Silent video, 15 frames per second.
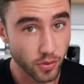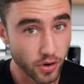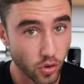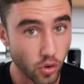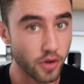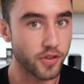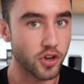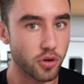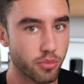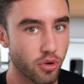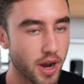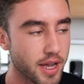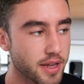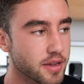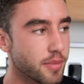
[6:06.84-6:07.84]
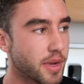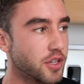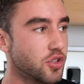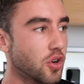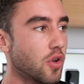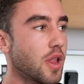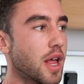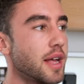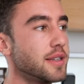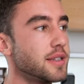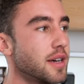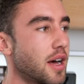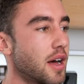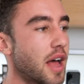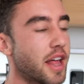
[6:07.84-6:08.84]
you wanna call it, the new brand, me and Joel,
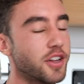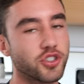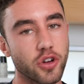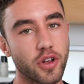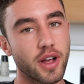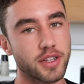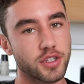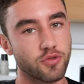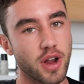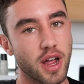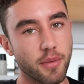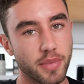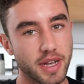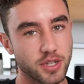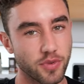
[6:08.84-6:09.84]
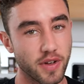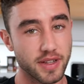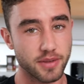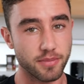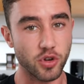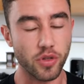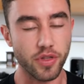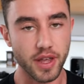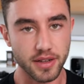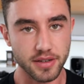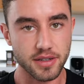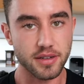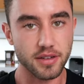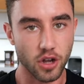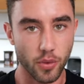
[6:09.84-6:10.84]
and show you guys around, because we've had some new
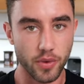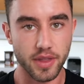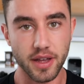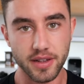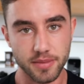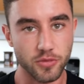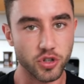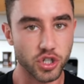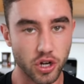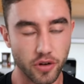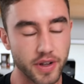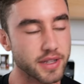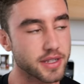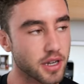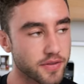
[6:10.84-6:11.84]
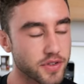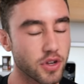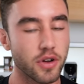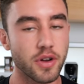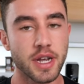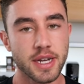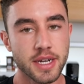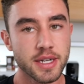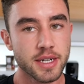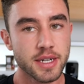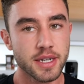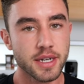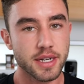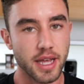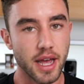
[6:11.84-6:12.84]
things go in there, some new shelving and stuff. So
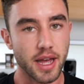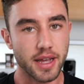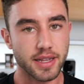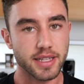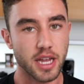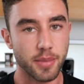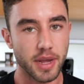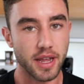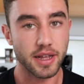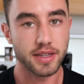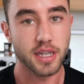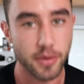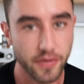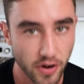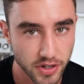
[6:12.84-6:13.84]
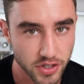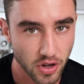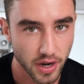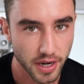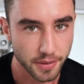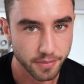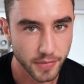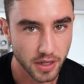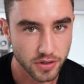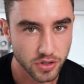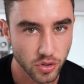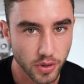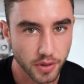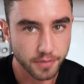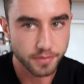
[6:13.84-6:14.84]
yeah, it's gonna be very exciting. Let's
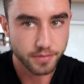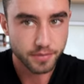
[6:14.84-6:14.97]
do it.